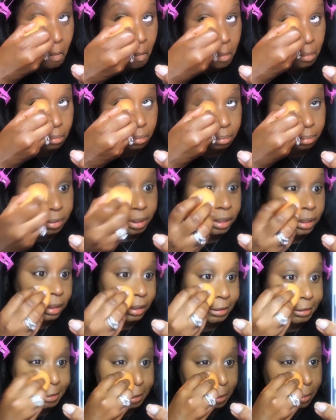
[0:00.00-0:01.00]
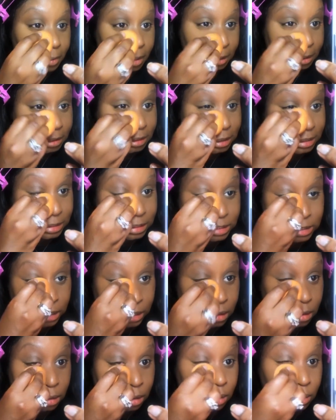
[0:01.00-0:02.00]
but I do want it to sit a
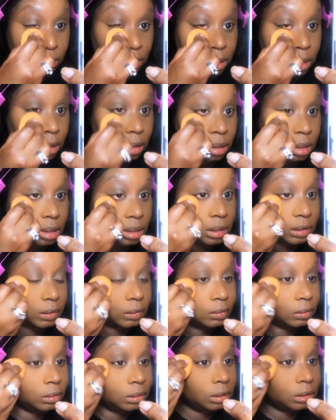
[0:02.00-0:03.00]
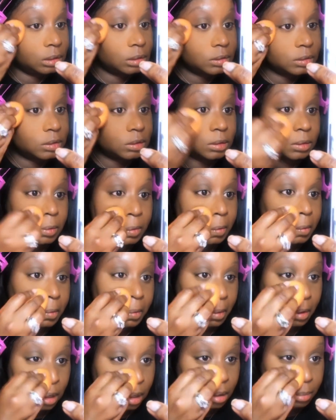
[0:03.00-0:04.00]
little longer, so
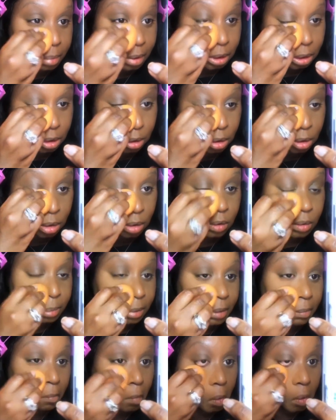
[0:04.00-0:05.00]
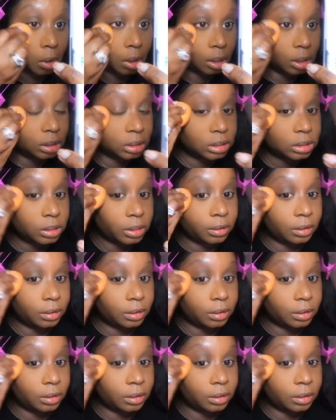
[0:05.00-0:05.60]
I'll put a little bit more in certain